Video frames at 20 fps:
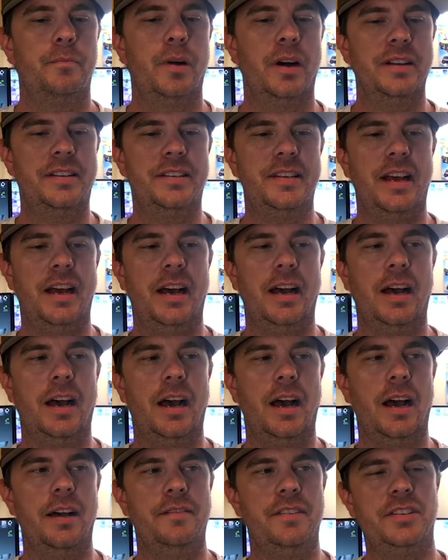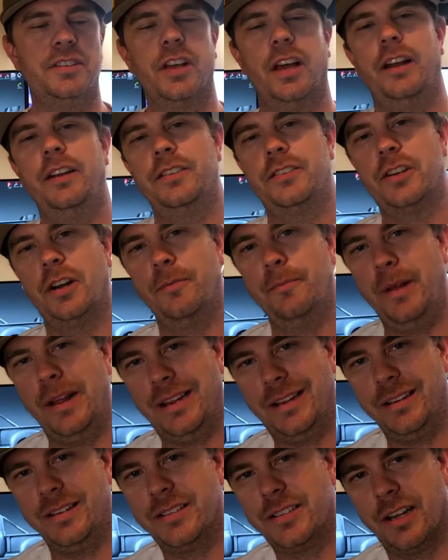But I decided to start
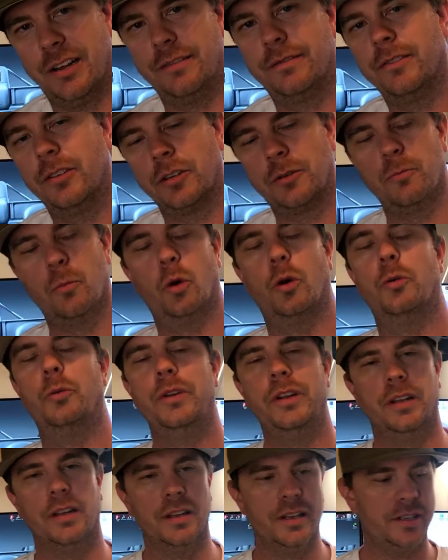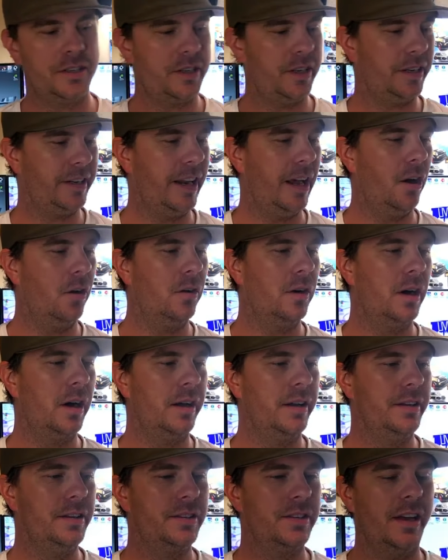making stuff look more realistic. Now,
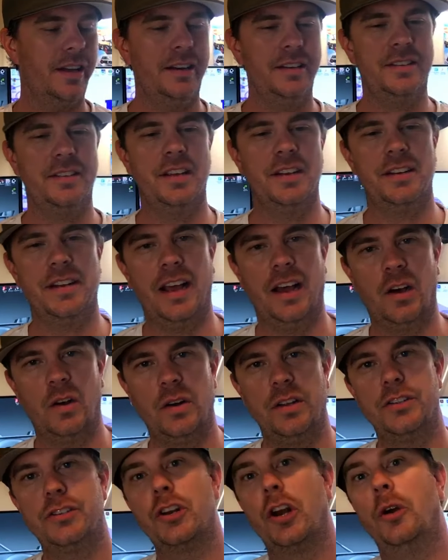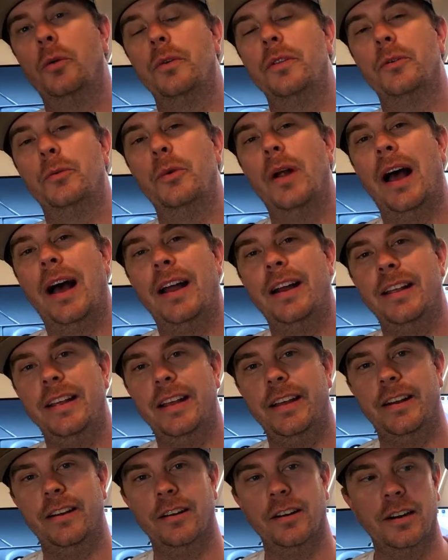I decided to sit down and start with a
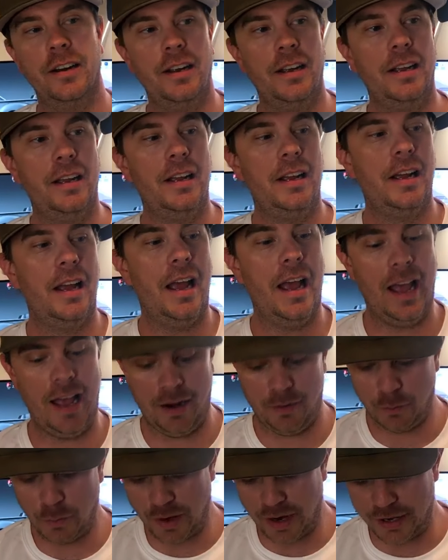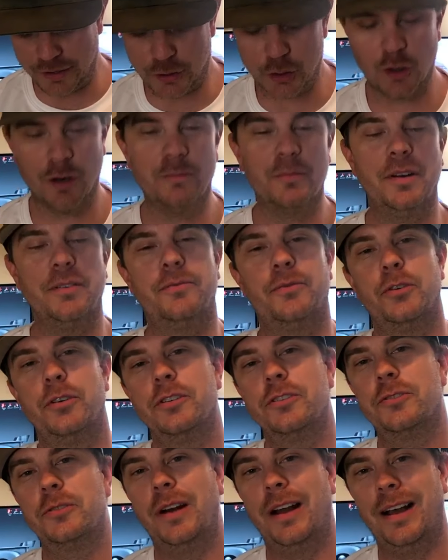radiator. And when I drew up my
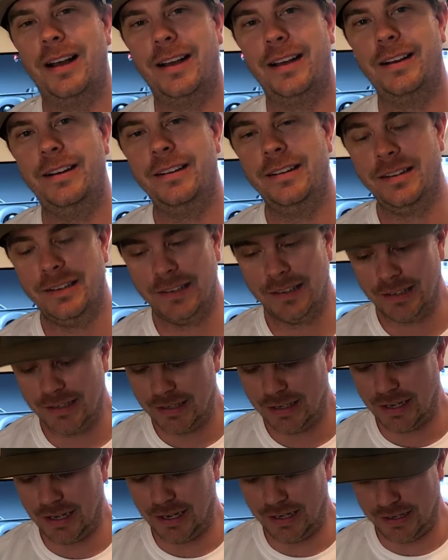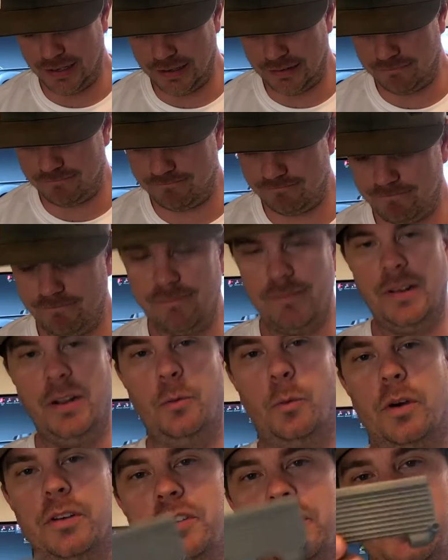first rad, it
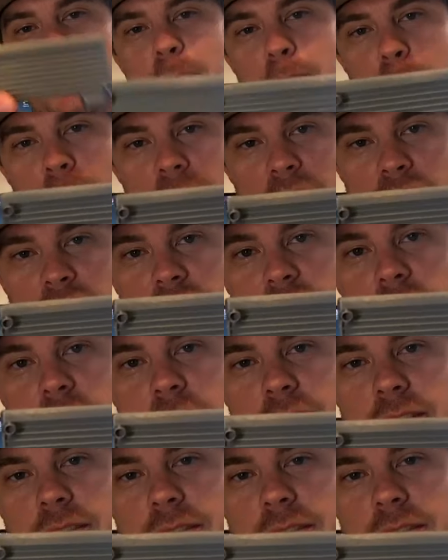wasn't the best.